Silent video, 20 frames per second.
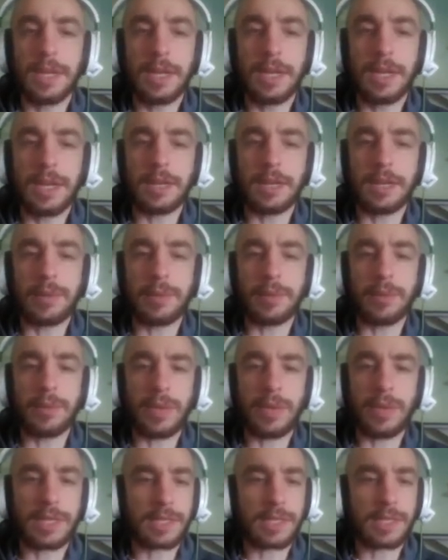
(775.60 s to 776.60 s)
It had been
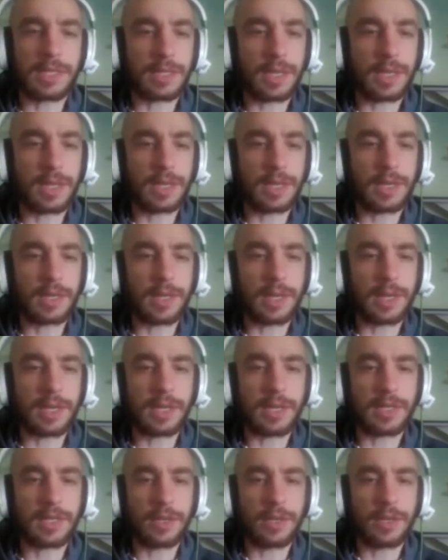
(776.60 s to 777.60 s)
weeks since I'd
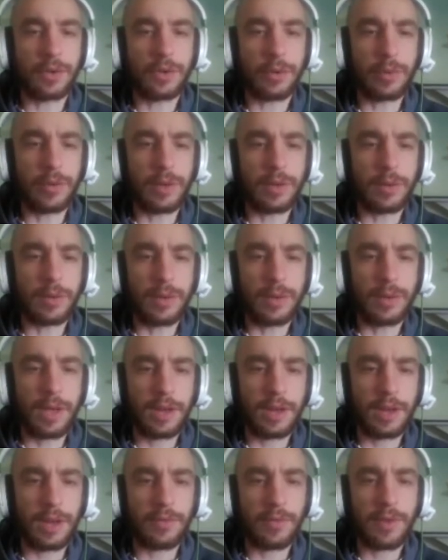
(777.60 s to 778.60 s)
last seen Norman,
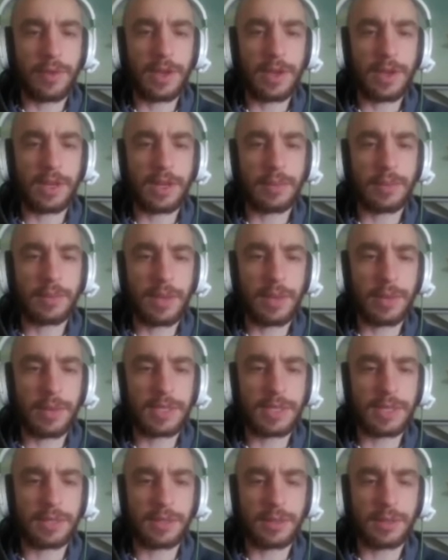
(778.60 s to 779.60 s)
and finding him that way
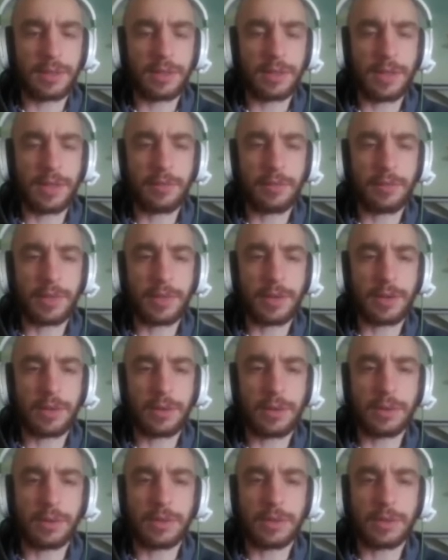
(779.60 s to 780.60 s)
still left me
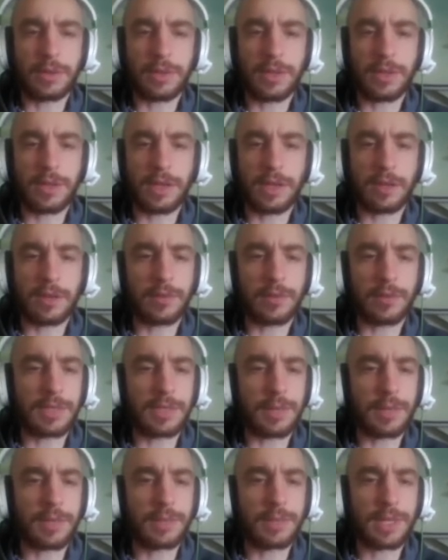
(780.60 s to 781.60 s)
cold. Thinking of him
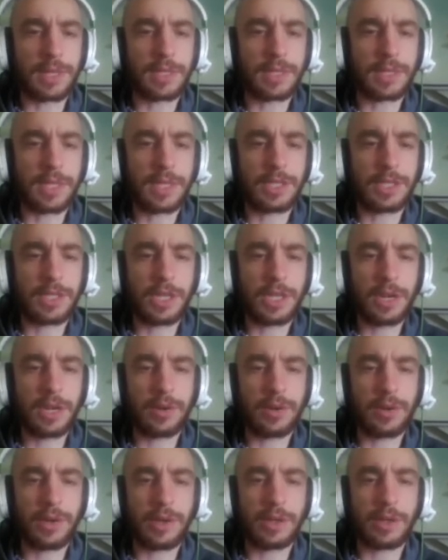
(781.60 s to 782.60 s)
slumped against that chair
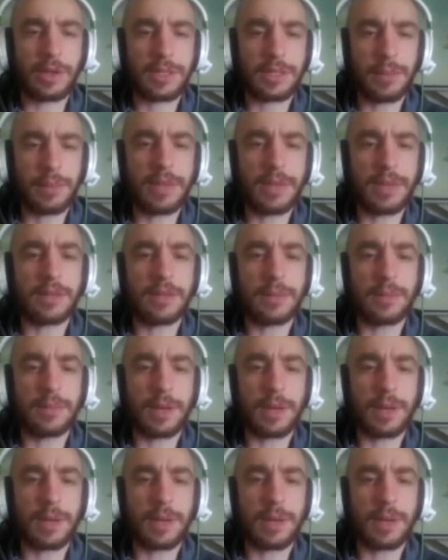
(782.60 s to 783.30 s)
only cemented